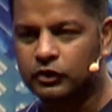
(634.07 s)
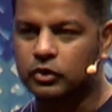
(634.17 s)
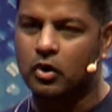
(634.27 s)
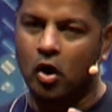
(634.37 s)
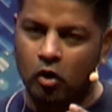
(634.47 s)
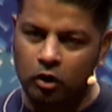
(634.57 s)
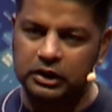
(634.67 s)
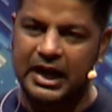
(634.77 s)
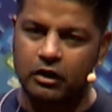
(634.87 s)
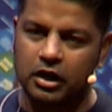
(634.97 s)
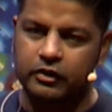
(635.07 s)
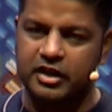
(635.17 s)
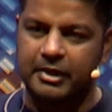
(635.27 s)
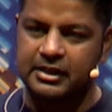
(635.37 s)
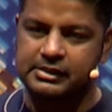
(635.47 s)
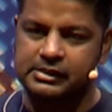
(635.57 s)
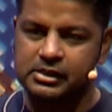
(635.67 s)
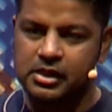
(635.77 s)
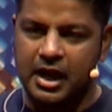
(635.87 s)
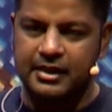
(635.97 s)
to hold our agreements
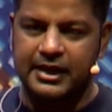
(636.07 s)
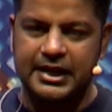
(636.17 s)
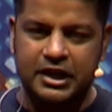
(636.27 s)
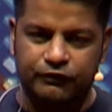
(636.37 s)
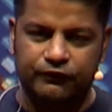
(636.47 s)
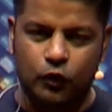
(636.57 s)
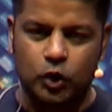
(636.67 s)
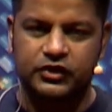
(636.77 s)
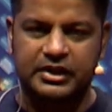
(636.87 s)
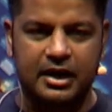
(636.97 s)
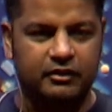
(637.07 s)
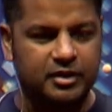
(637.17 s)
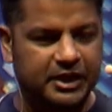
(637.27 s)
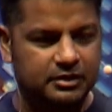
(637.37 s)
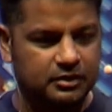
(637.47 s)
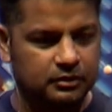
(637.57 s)
and then enforce that agreement.